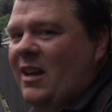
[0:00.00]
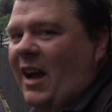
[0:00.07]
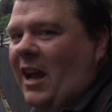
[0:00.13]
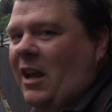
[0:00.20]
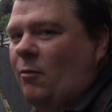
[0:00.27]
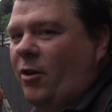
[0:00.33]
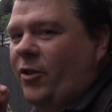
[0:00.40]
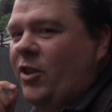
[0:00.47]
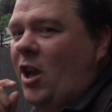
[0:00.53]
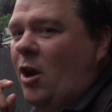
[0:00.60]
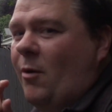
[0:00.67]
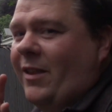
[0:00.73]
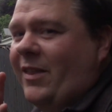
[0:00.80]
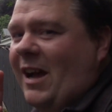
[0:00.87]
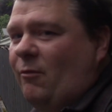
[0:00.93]
And you want to know
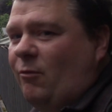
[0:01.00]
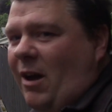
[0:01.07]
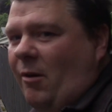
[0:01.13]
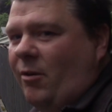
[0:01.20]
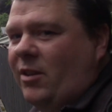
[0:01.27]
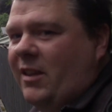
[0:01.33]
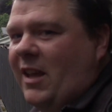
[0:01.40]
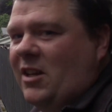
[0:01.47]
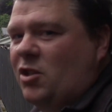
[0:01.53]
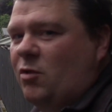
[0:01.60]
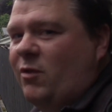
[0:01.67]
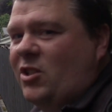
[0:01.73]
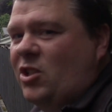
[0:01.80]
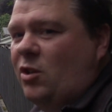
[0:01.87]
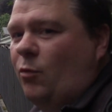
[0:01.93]
where that railway station
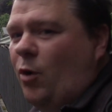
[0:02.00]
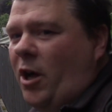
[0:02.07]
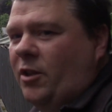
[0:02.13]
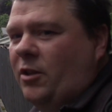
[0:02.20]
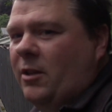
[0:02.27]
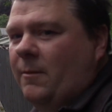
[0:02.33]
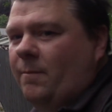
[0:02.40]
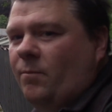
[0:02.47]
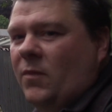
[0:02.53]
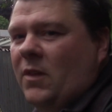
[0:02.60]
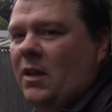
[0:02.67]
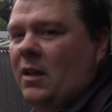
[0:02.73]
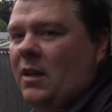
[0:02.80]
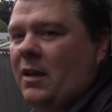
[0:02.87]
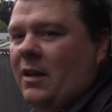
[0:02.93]
originally was?
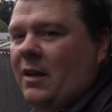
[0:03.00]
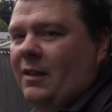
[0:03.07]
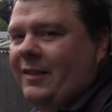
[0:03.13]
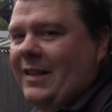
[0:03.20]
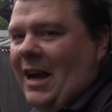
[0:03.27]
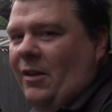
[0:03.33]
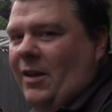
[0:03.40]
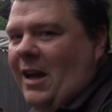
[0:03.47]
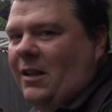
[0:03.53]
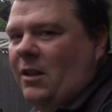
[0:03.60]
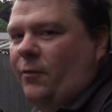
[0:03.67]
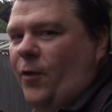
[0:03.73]
Down there is a